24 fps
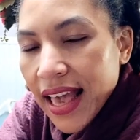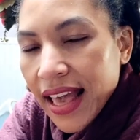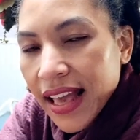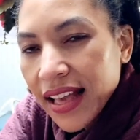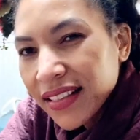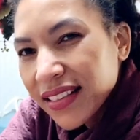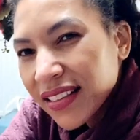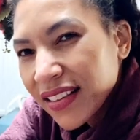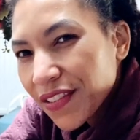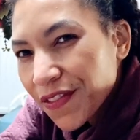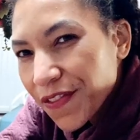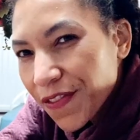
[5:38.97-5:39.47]

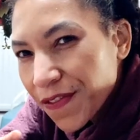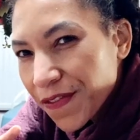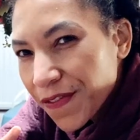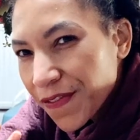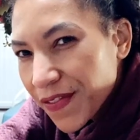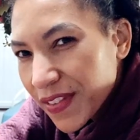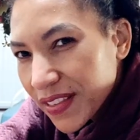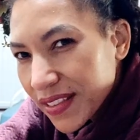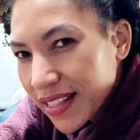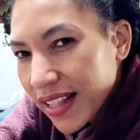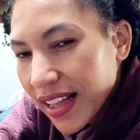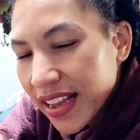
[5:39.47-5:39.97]
at a
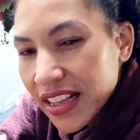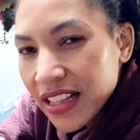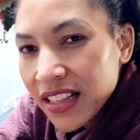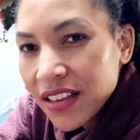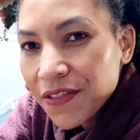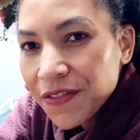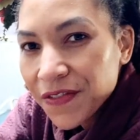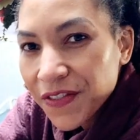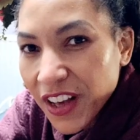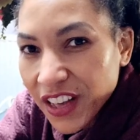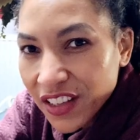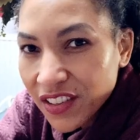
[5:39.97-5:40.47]
slightly
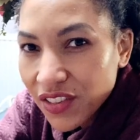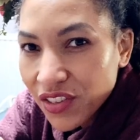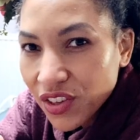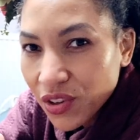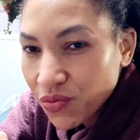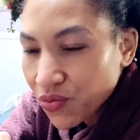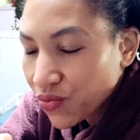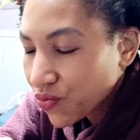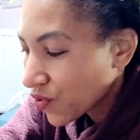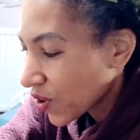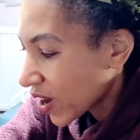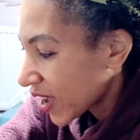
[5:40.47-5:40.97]

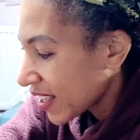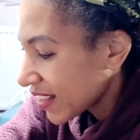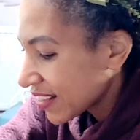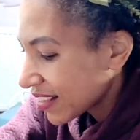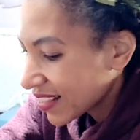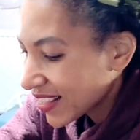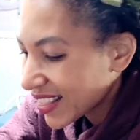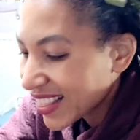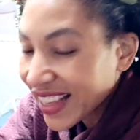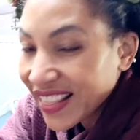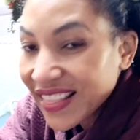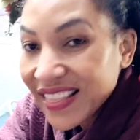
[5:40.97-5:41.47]
faster
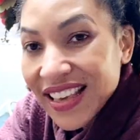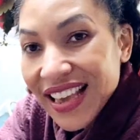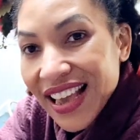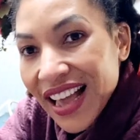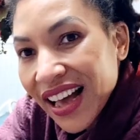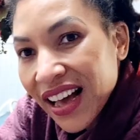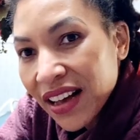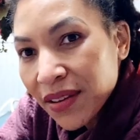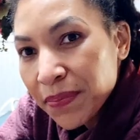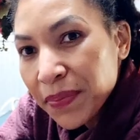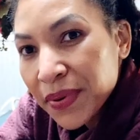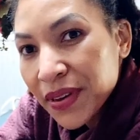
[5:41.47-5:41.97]
rate than the
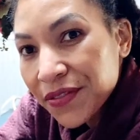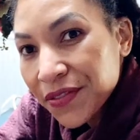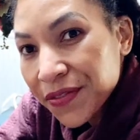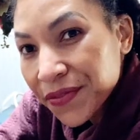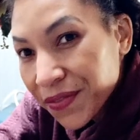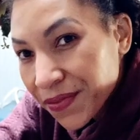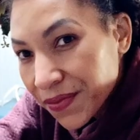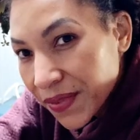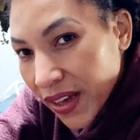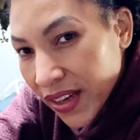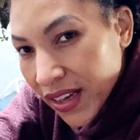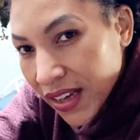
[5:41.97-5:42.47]
upper
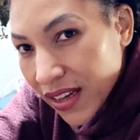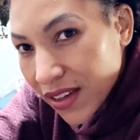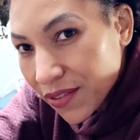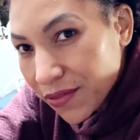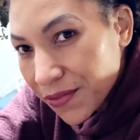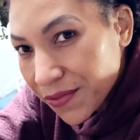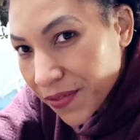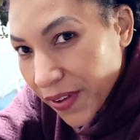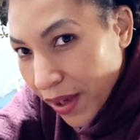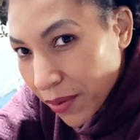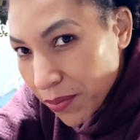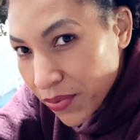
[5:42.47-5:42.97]
uh,
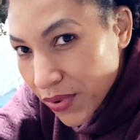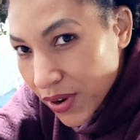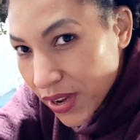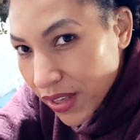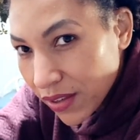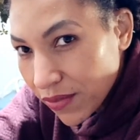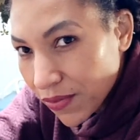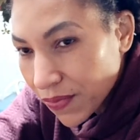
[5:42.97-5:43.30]
fabric.